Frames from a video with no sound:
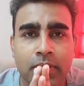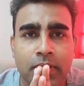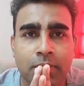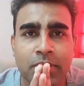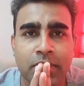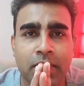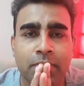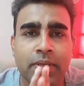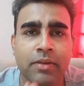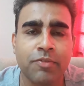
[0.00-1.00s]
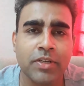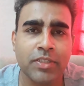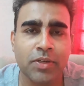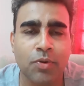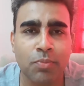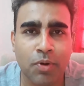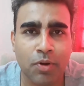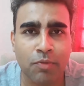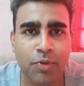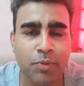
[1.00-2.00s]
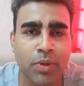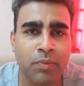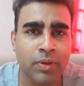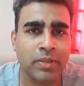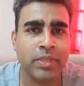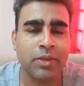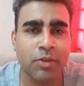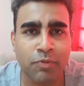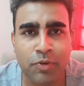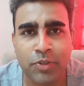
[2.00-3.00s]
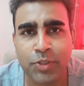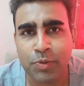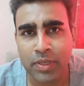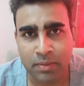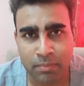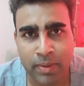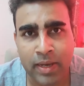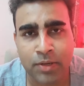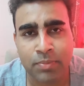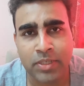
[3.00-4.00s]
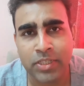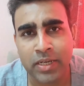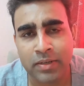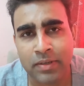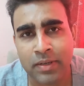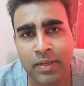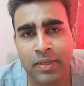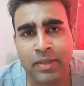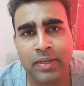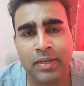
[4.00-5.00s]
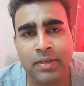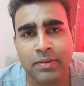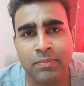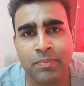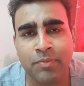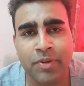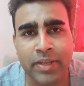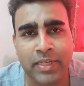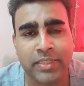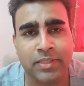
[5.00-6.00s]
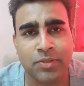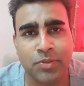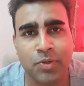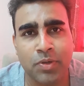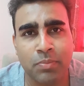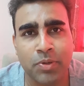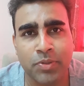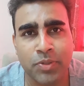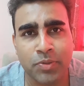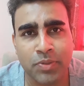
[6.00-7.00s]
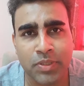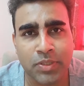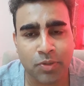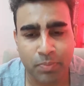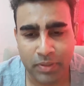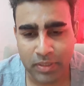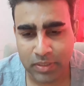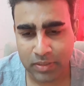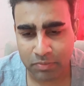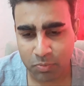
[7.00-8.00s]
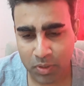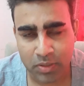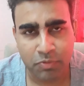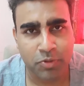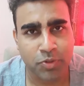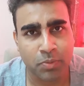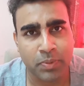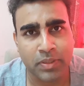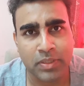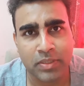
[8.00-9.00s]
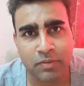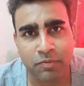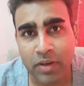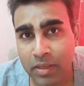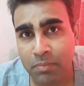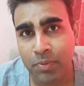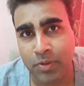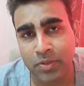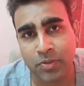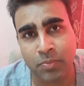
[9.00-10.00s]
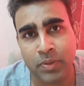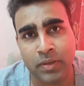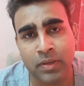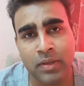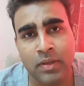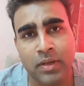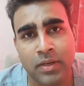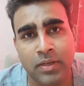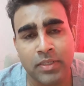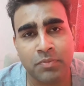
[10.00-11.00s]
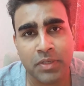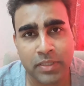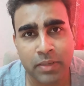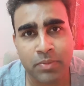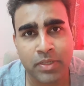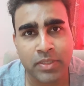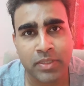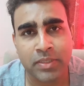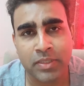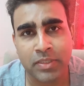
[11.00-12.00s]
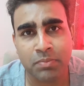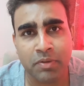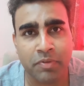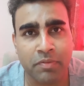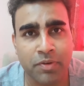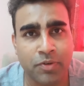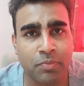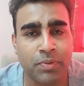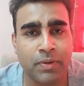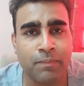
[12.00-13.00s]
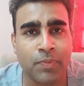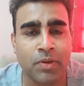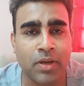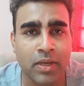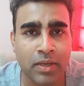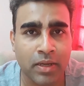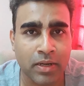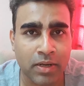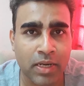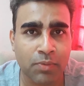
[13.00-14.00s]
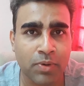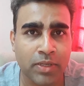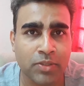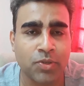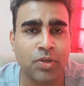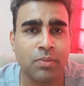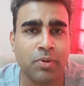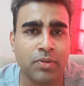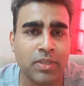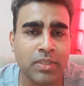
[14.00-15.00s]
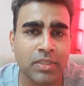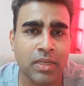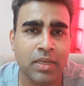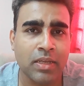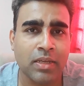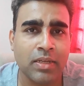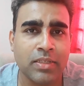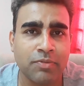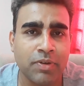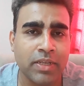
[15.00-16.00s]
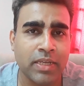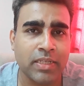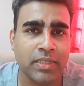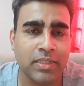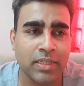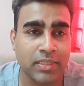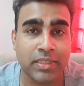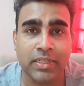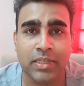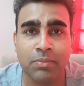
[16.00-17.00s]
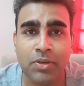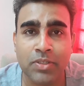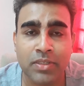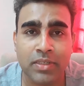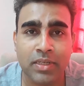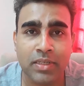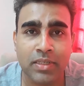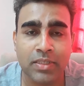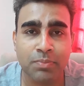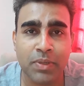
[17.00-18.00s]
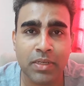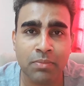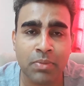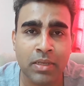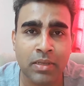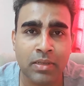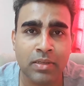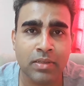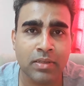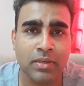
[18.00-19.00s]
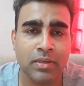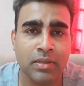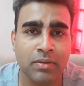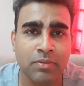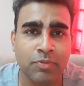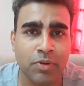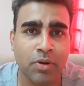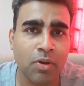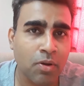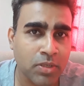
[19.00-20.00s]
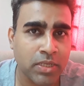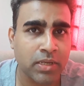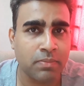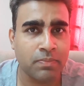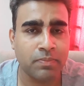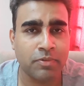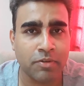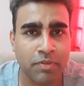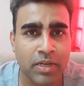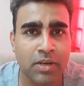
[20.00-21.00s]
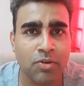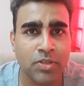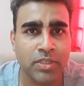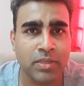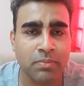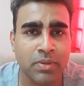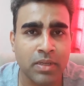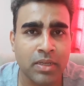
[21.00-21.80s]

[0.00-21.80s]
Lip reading: Namaste, my dear friends, and I hope all of you are doing well. Thank you for tuning back to my channel. I'm very excited to talk about to you this topic. This is a wonderful topic. This is a very important topic. As far as I'm concerned, this is my favorite topic. I really would like to talk about this. It's very exciting because it's been in me for a long time, for a very long time.